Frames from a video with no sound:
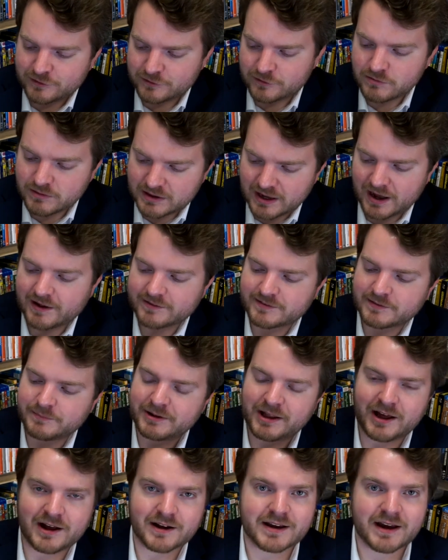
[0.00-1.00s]
to
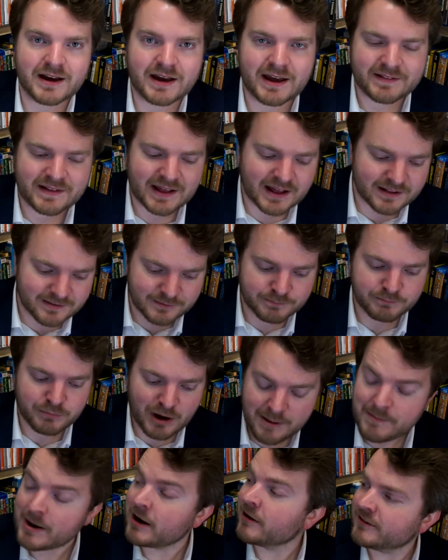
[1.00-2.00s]
Casablanca, and that's
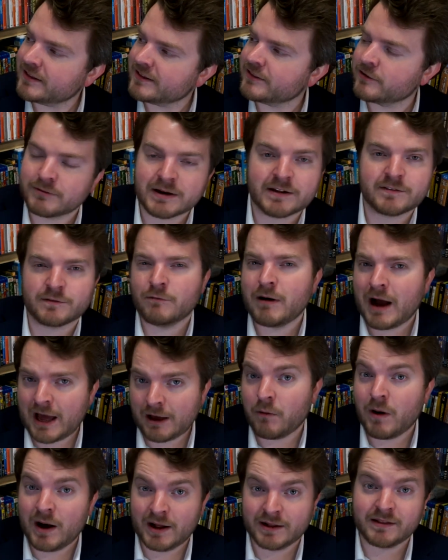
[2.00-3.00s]
primarily the reason why
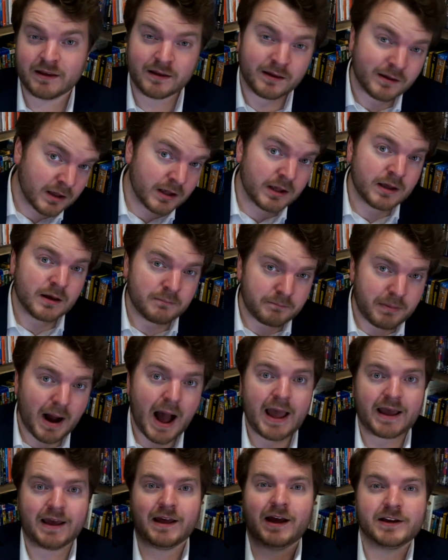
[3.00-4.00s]
I wanted to
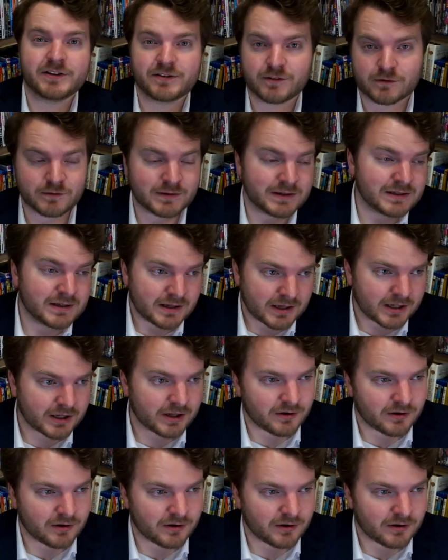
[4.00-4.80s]
buy it. I just, you